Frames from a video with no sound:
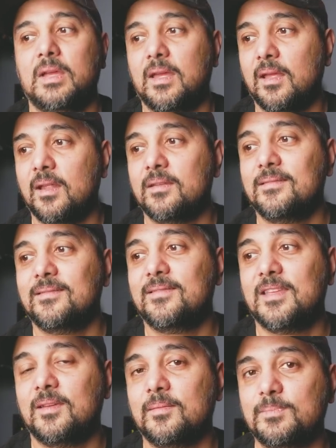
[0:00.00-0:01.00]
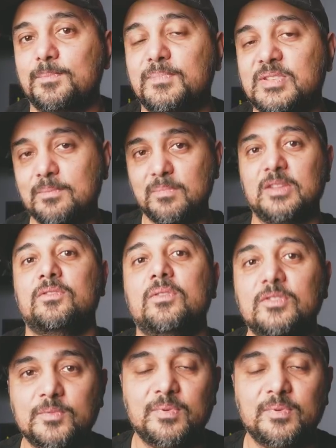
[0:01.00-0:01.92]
And they submit those